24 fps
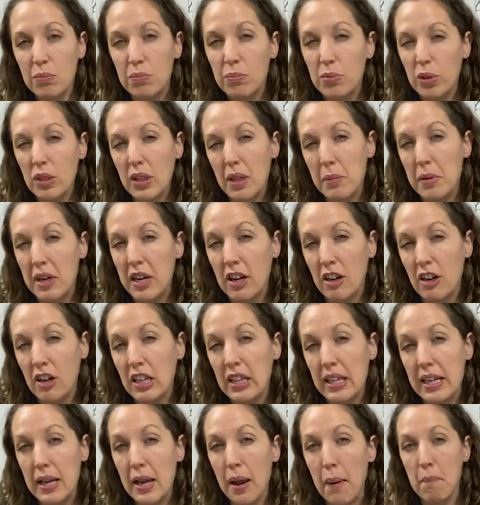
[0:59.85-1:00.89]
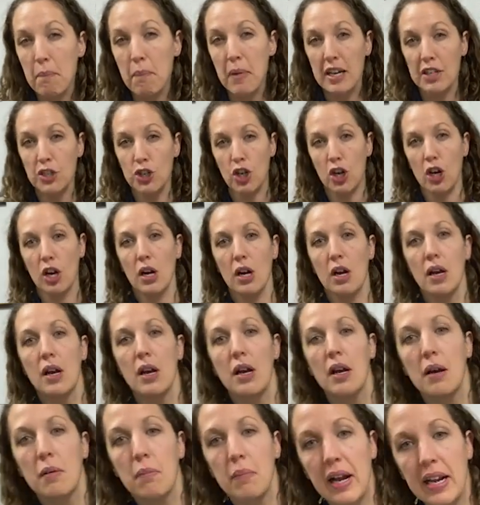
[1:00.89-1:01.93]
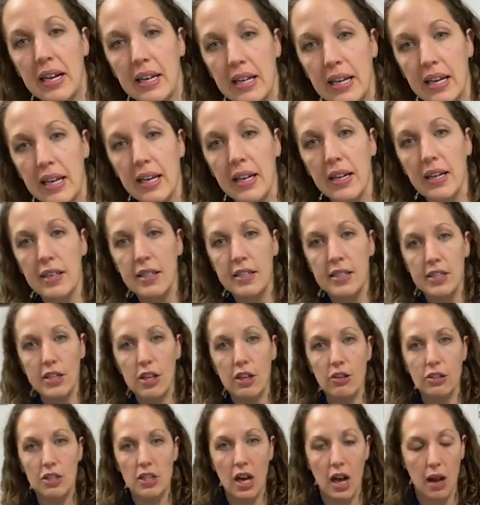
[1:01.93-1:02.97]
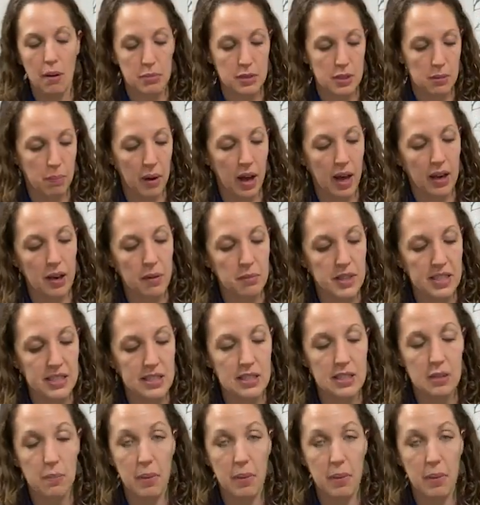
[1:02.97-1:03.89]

preliminarily measure my knee. So top to bottom, this is